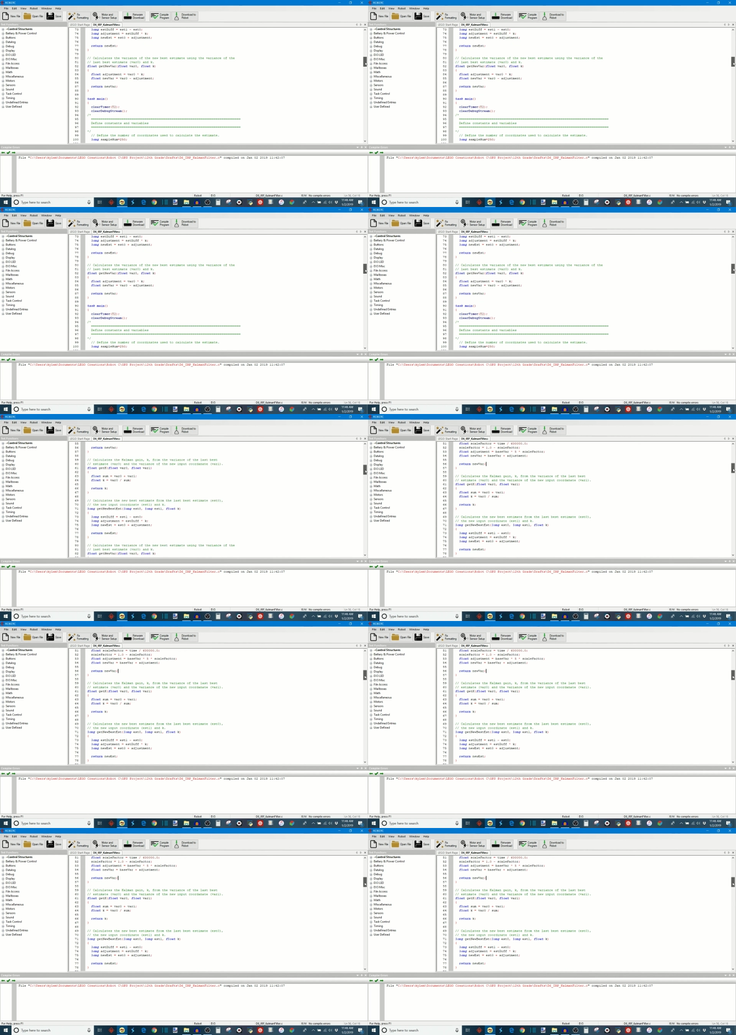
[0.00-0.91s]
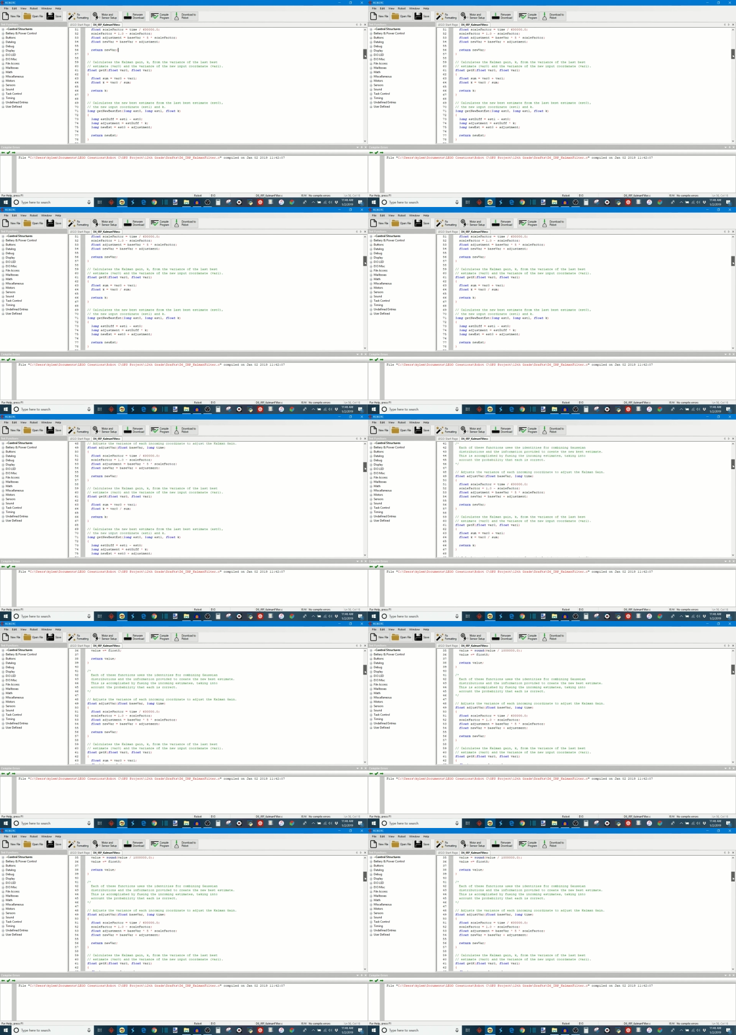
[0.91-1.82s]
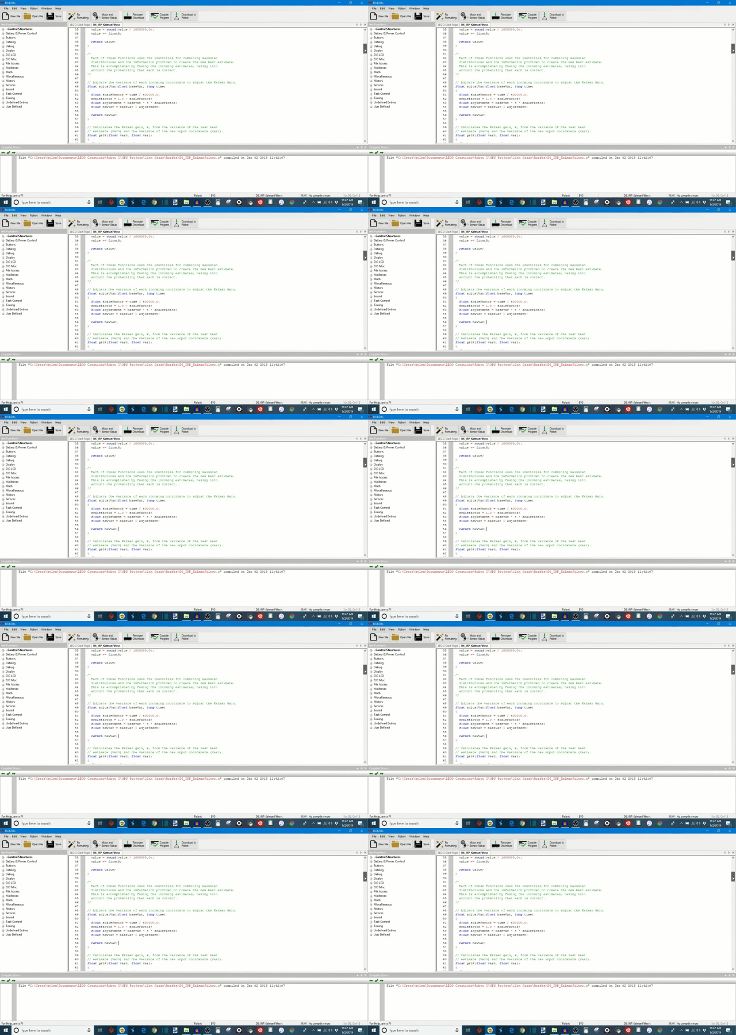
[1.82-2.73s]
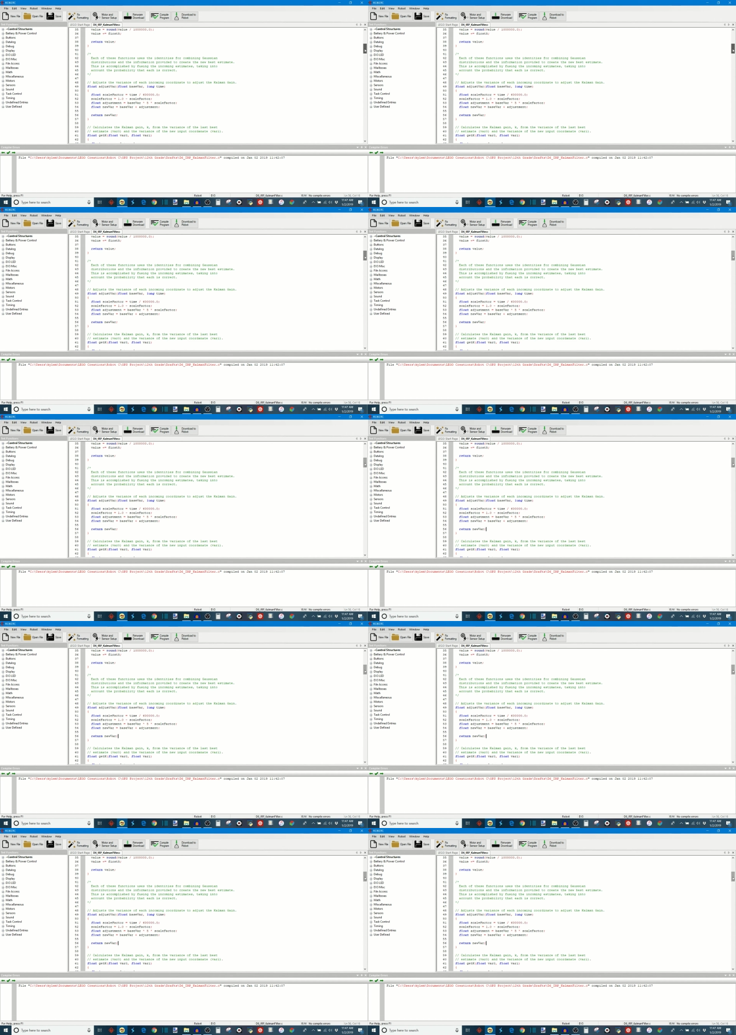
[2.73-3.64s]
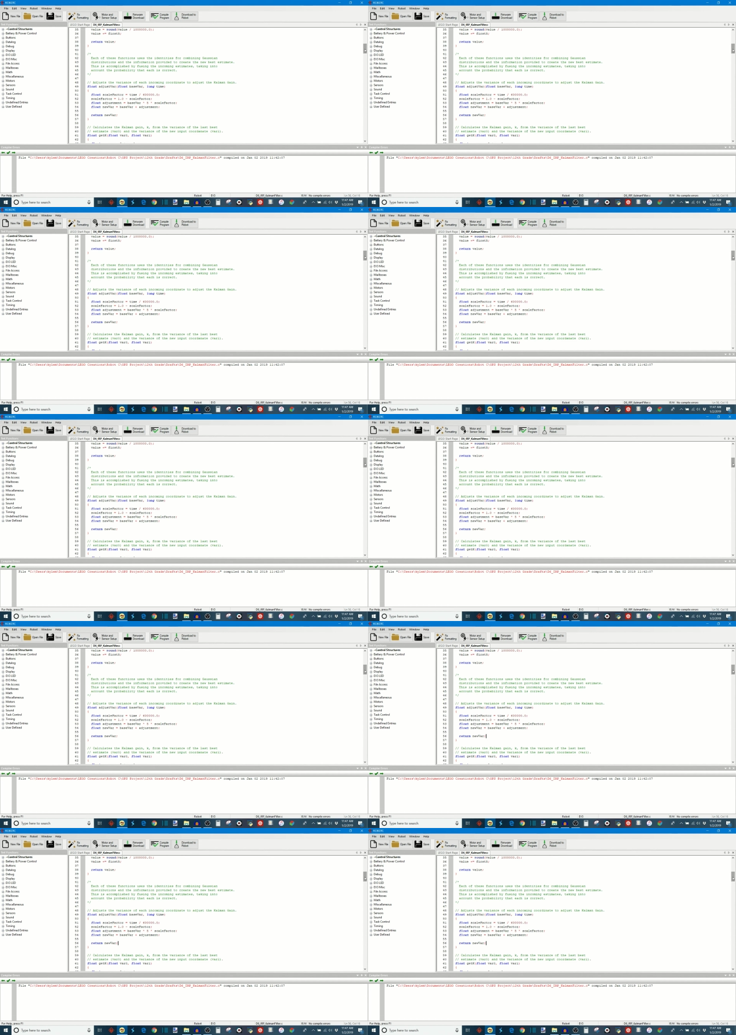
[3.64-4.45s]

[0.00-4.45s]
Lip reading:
[unreadable: no face in view]